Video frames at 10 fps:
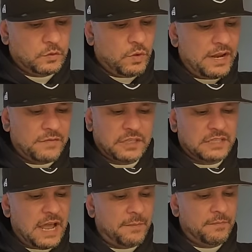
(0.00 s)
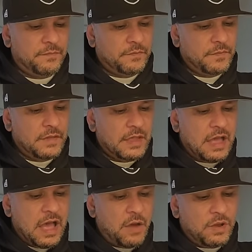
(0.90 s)
right off the top.
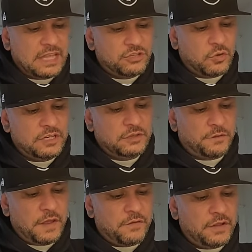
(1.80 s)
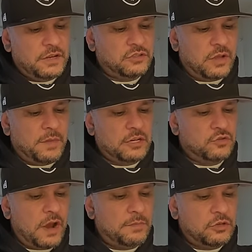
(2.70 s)
I want that chorizo flavor in there. So I'm going to
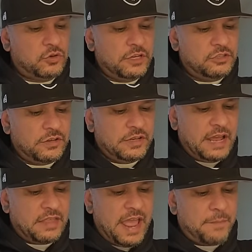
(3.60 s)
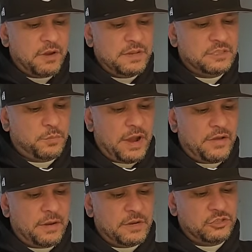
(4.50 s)
drop the chorizo. Now the hamburger meat's
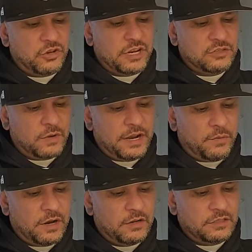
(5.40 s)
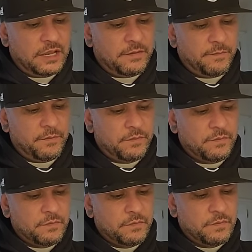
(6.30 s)
brown. I'm going to show you guys right now what it looks like.
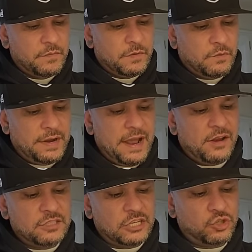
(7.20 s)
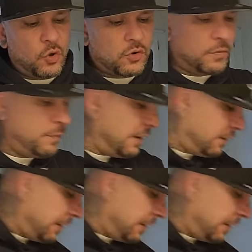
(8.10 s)
Right now it looks like chorro, but